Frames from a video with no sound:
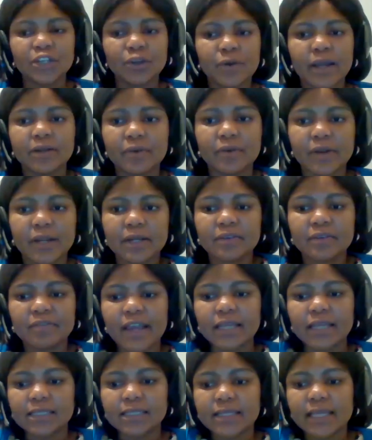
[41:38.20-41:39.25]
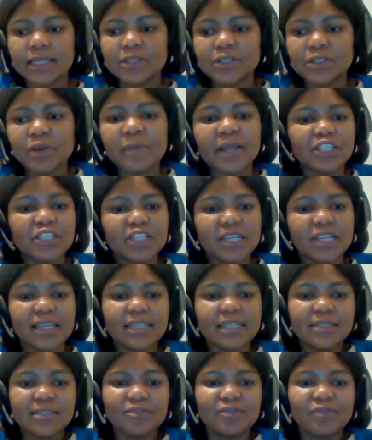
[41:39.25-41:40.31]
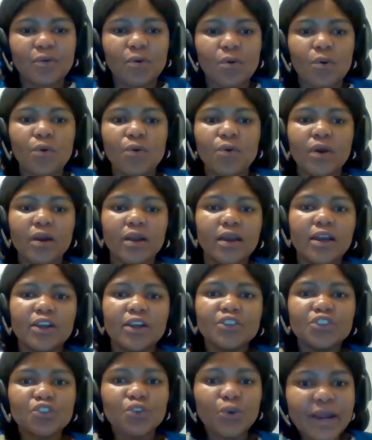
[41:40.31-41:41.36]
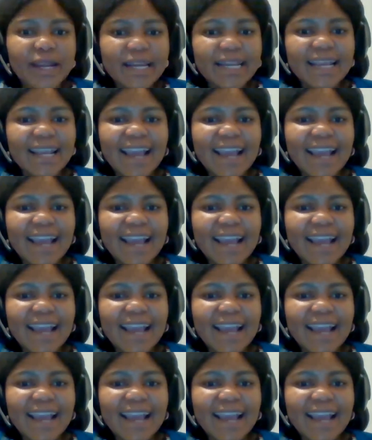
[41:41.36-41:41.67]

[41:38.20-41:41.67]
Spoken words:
quite great advice. Thanks so much, Keet, for joining